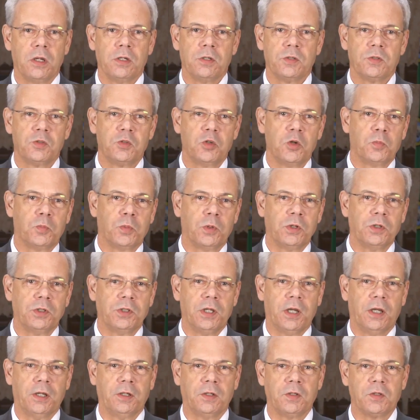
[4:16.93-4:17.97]

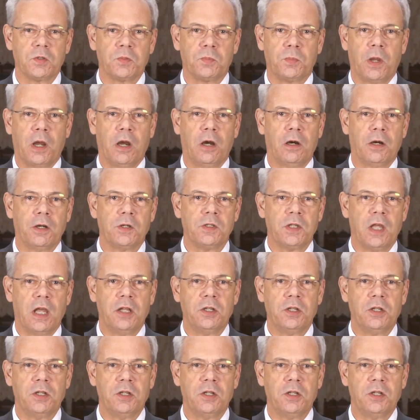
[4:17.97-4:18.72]
superintendents, parents,